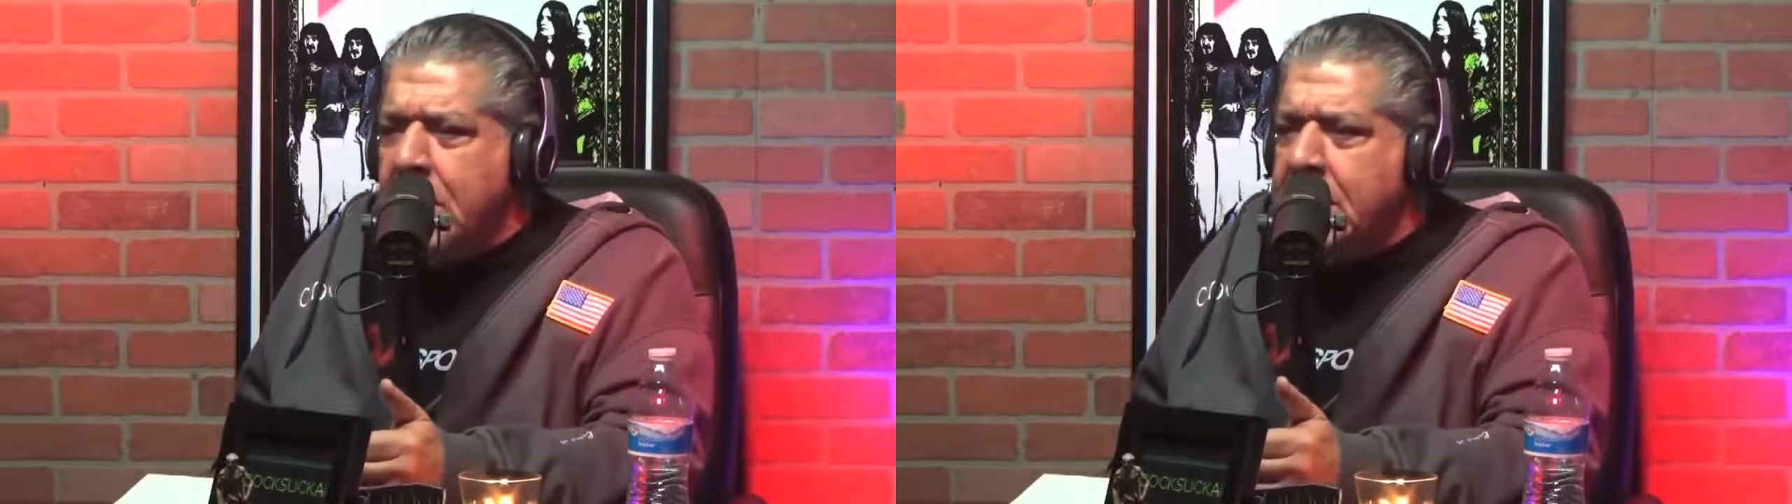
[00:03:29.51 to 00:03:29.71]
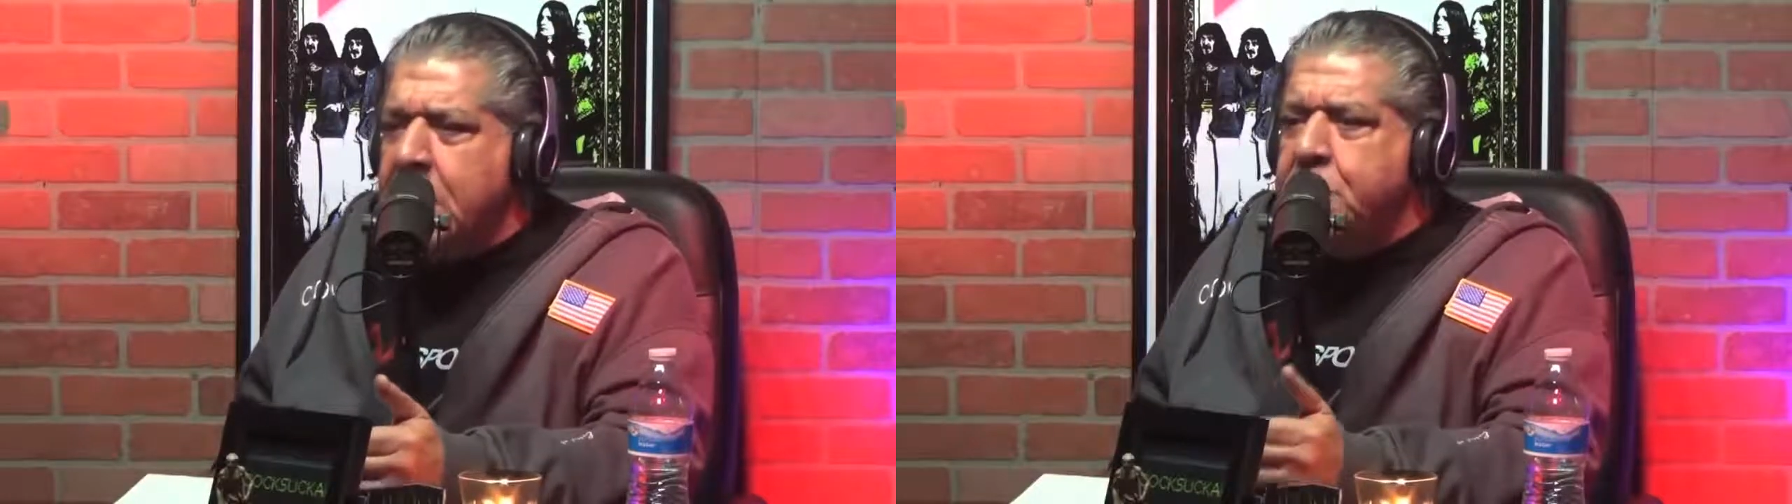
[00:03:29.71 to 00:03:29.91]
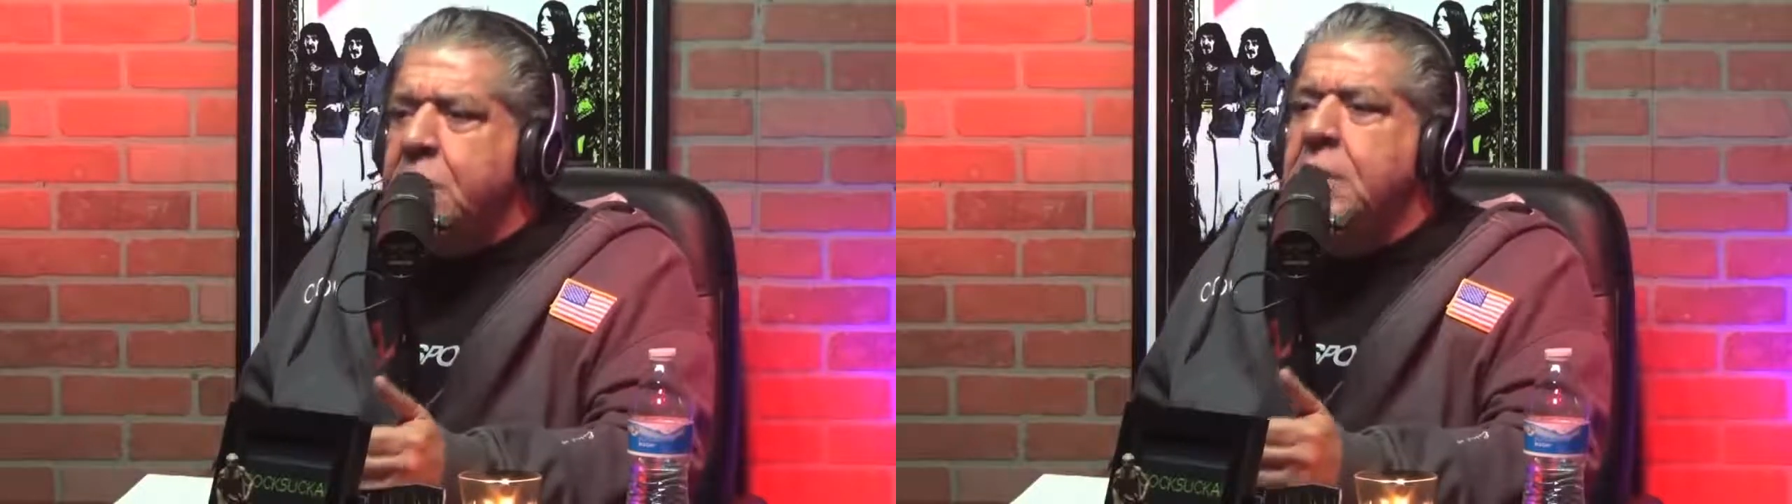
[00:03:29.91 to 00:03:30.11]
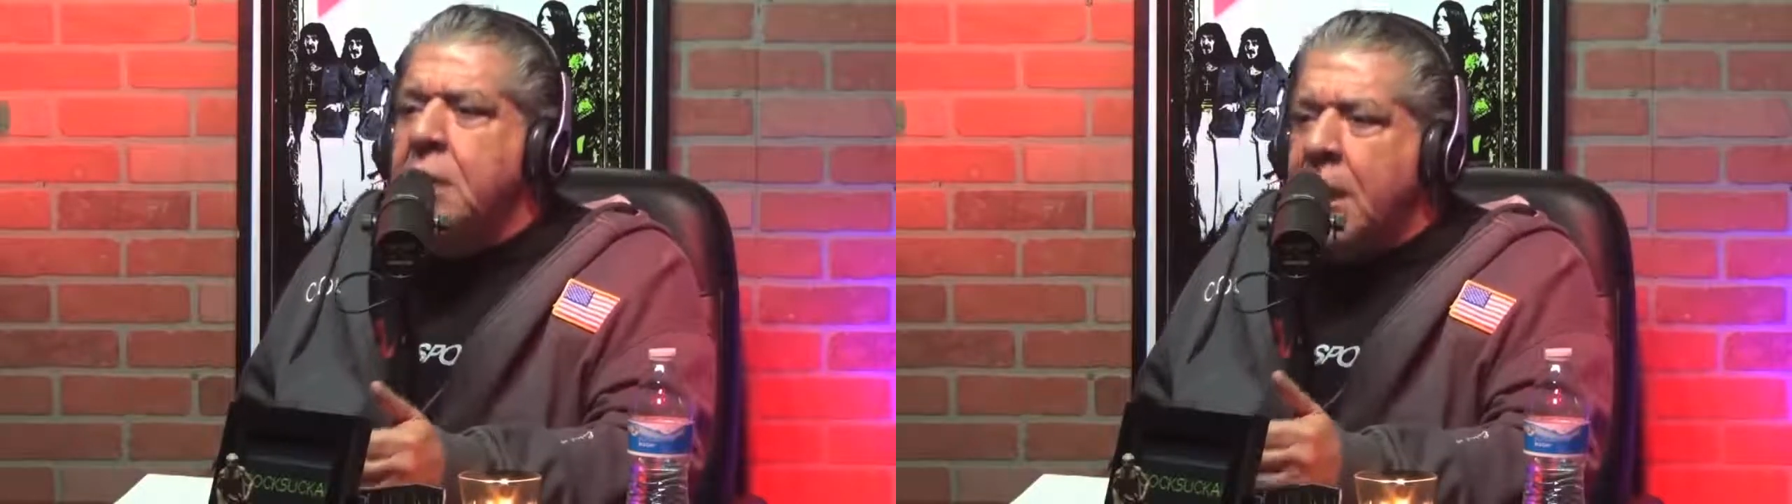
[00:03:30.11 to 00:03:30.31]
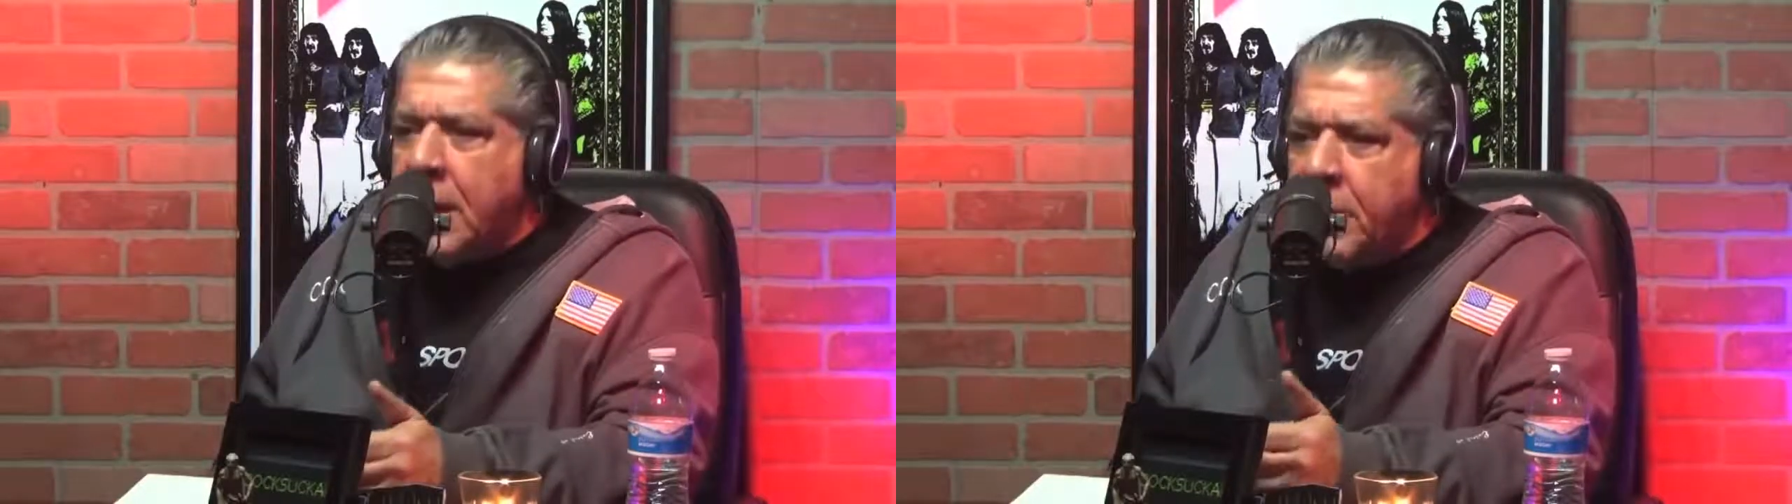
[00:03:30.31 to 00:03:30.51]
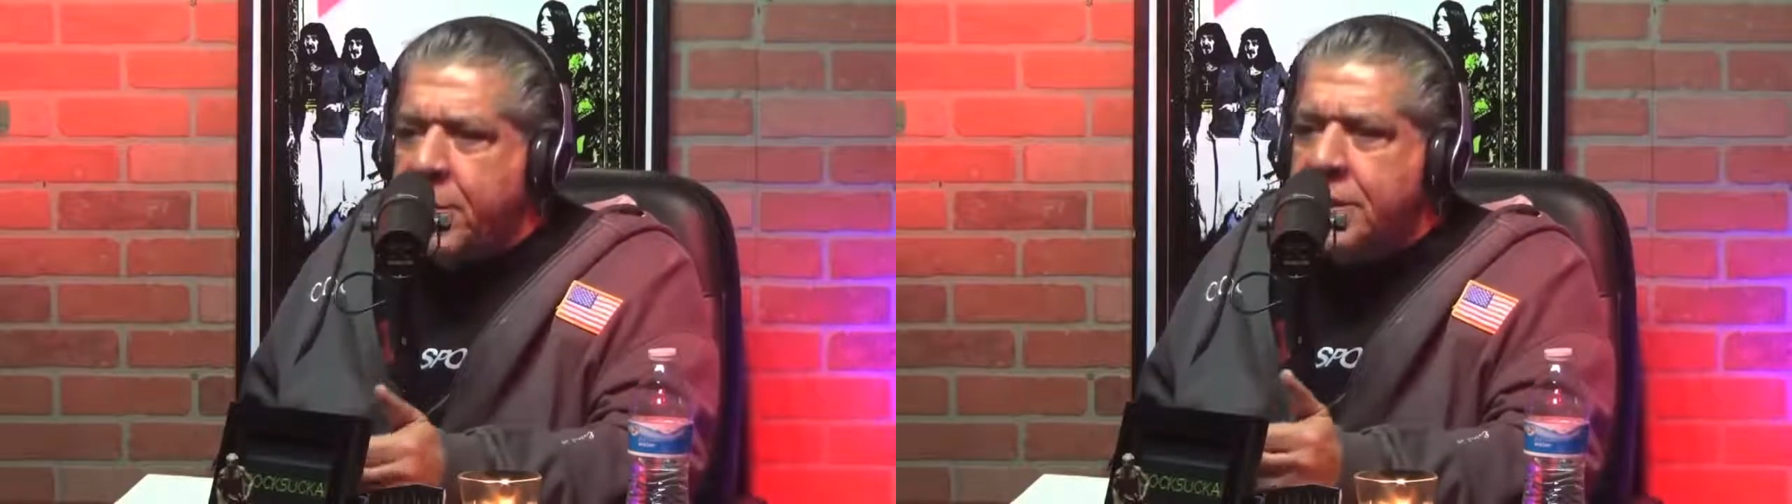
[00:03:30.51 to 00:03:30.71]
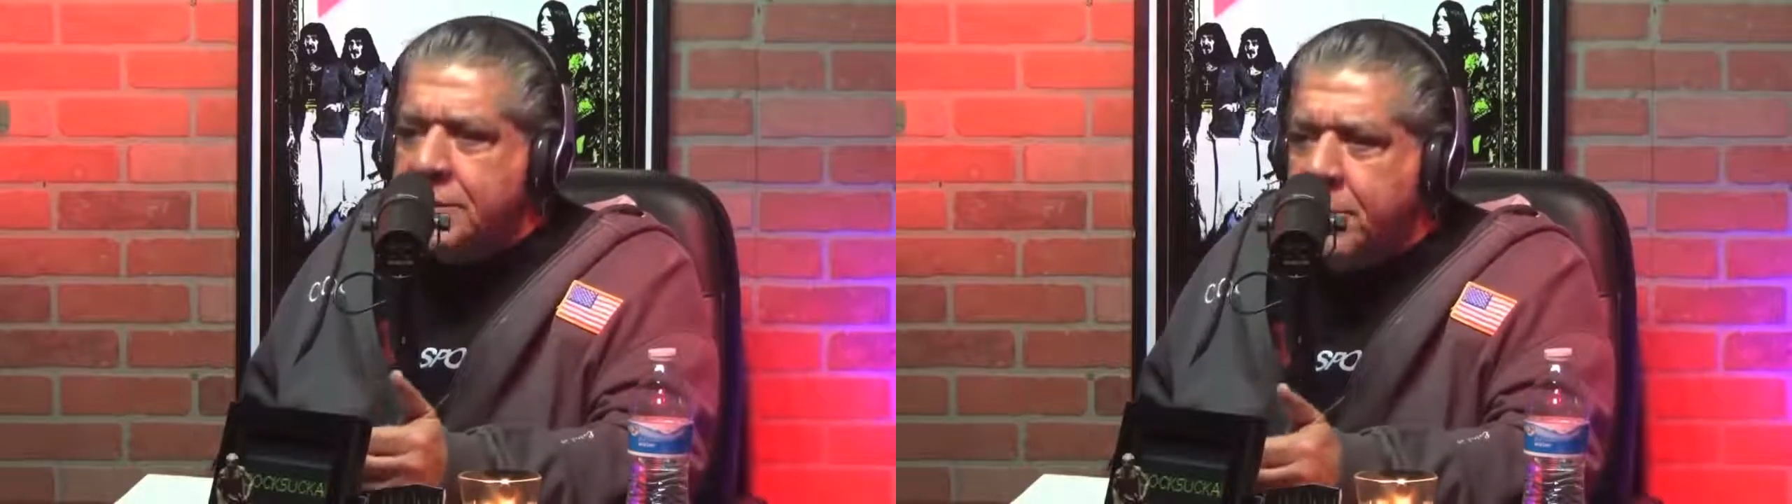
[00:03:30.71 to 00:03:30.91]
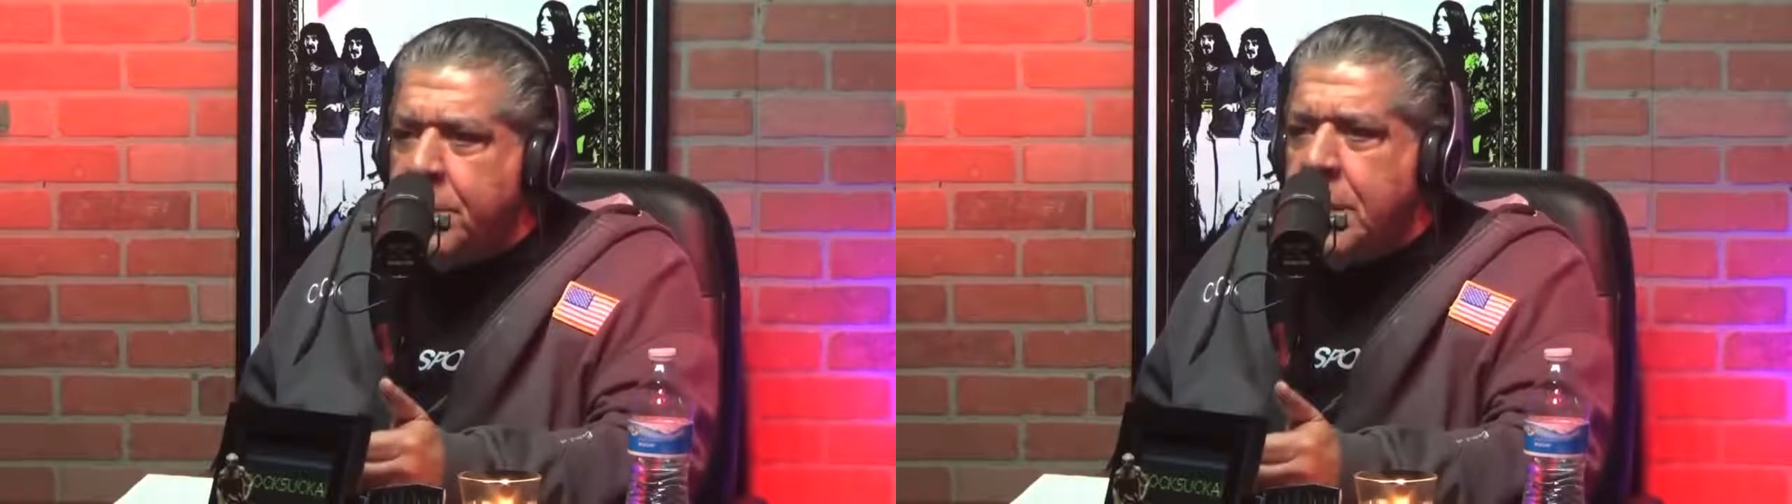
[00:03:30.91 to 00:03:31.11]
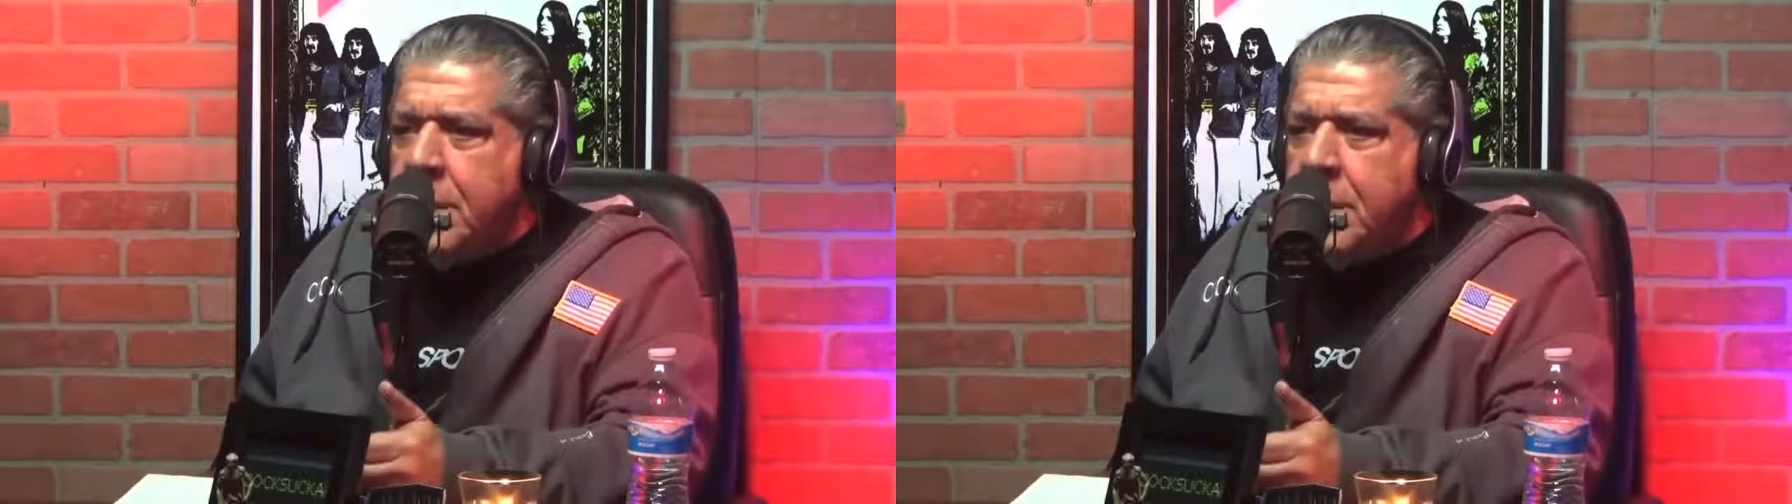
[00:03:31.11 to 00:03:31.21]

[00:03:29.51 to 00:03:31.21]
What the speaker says: that they treated her like a piece of meat.